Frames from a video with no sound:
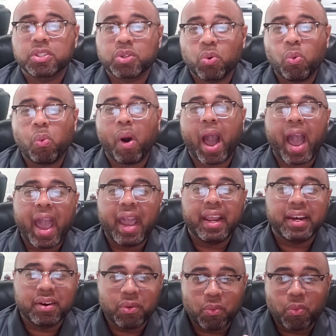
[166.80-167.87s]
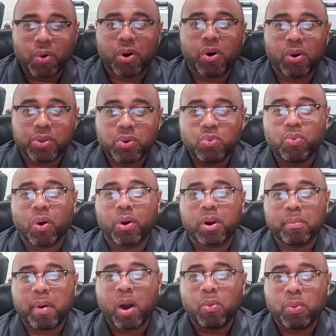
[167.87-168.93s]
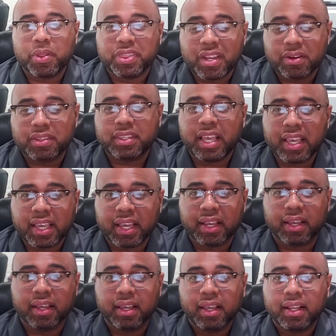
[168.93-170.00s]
So why in the world are you worrying about what they're thinking?